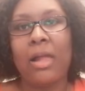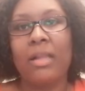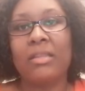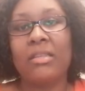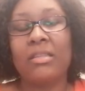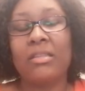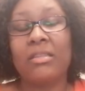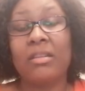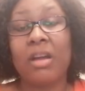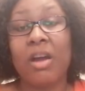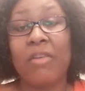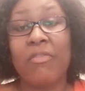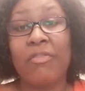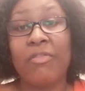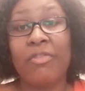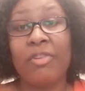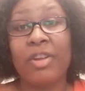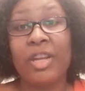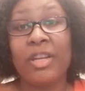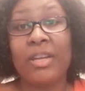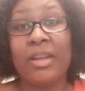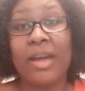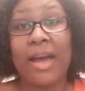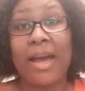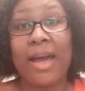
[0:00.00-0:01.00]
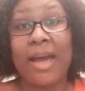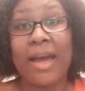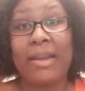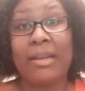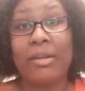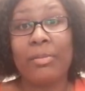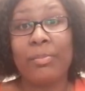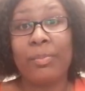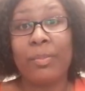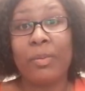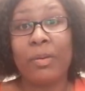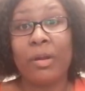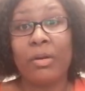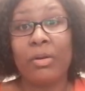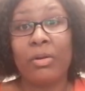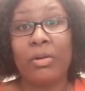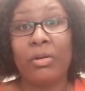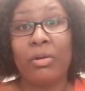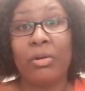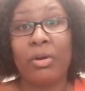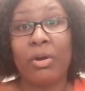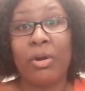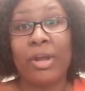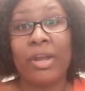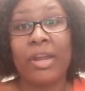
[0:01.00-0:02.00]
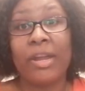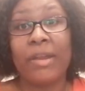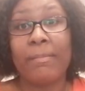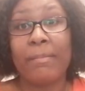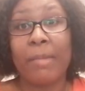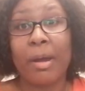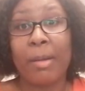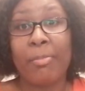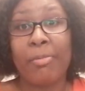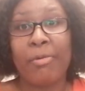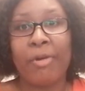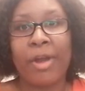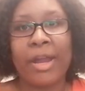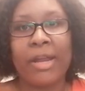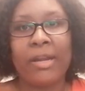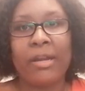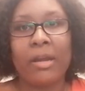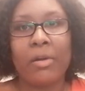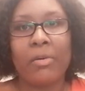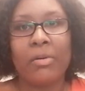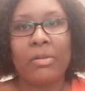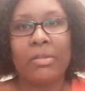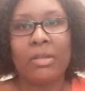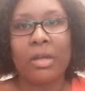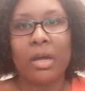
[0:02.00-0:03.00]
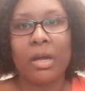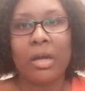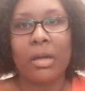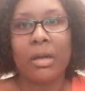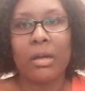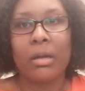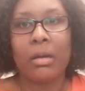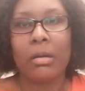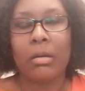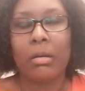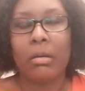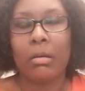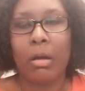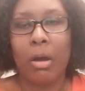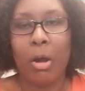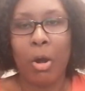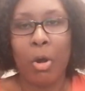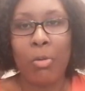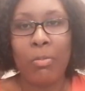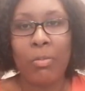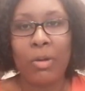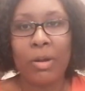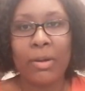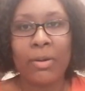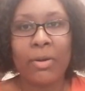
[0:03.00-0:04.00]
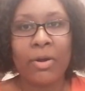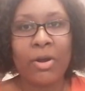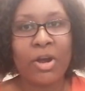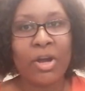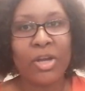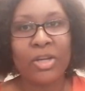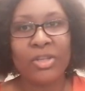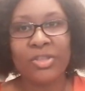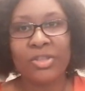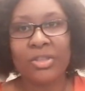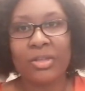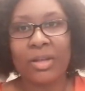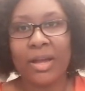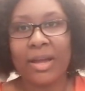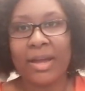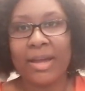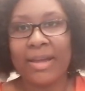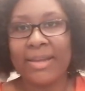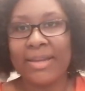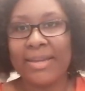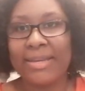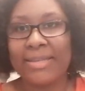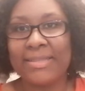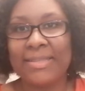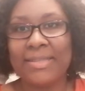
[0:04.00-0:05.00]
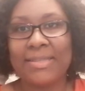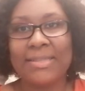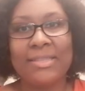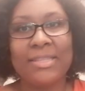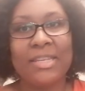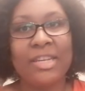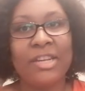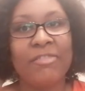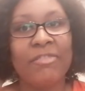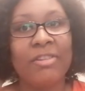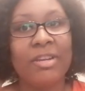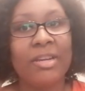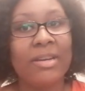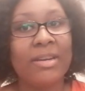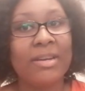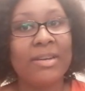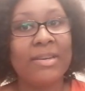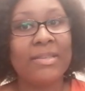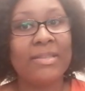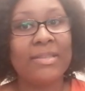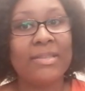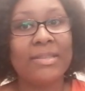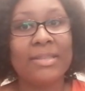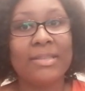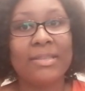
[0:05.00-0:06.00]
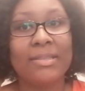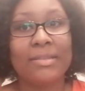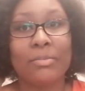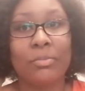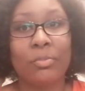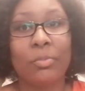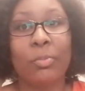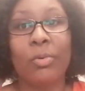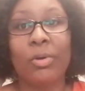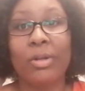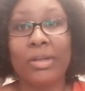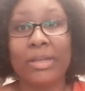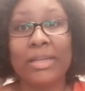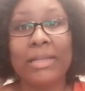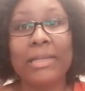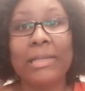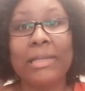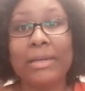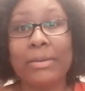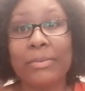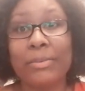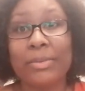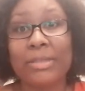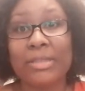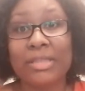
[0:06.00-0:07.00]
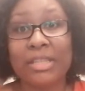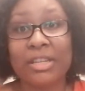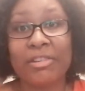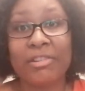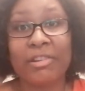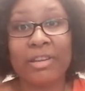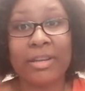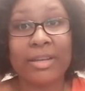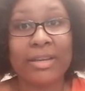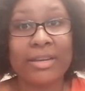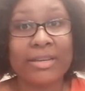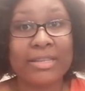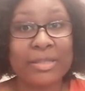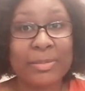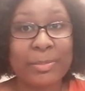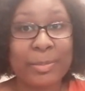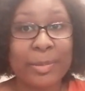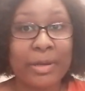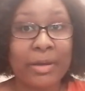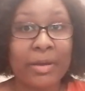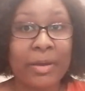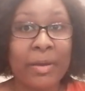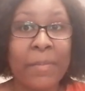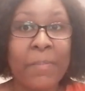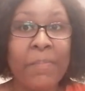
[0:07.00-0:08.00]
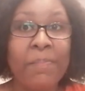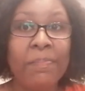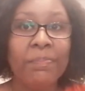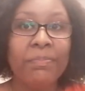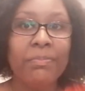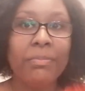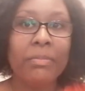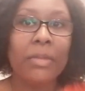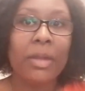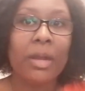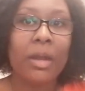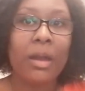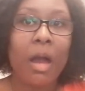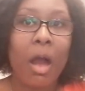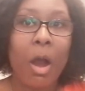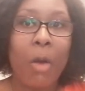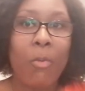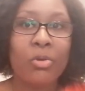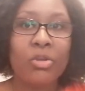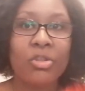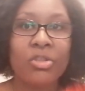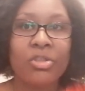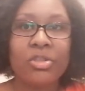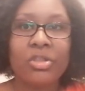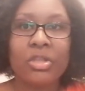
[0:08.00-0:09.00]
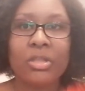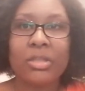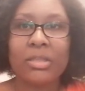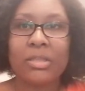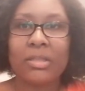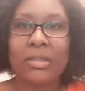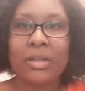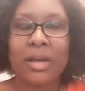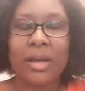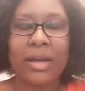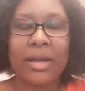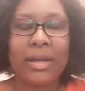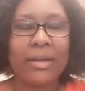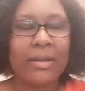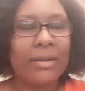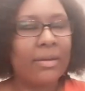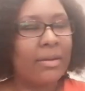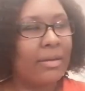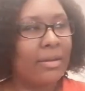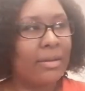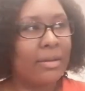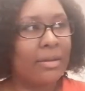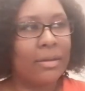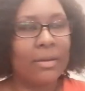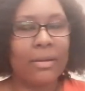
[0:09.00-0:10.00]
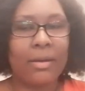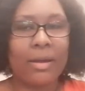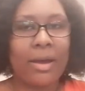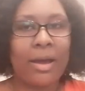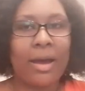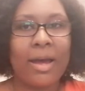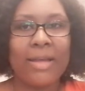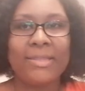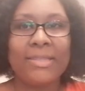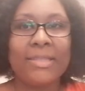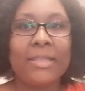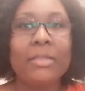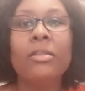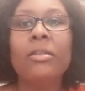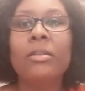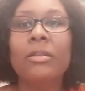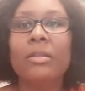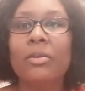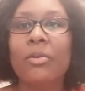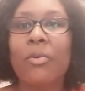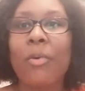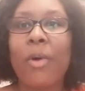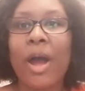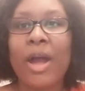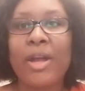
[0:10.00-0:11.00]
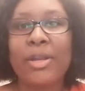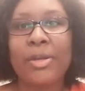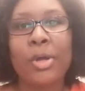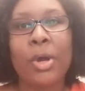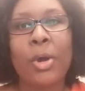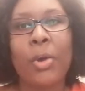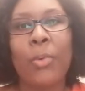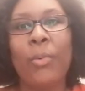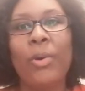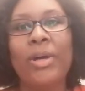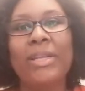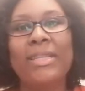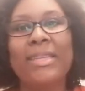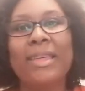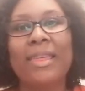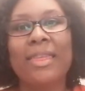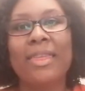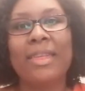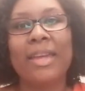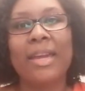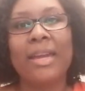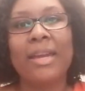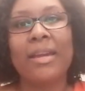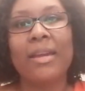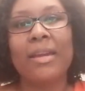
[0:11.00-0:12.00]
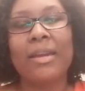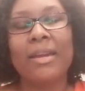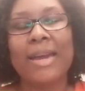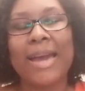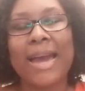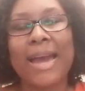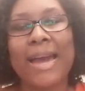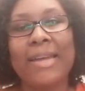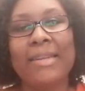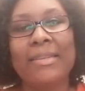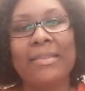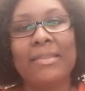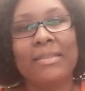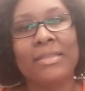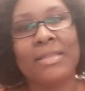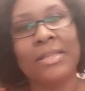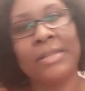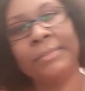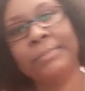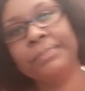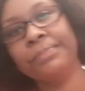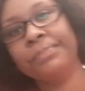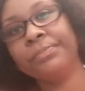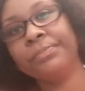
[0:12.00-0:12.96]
discovering I had a blood clot in my brain, I was like, oh my gosh, like, is it serious? Clearly it was serious, but I was just like, I didn't quite know what to think. And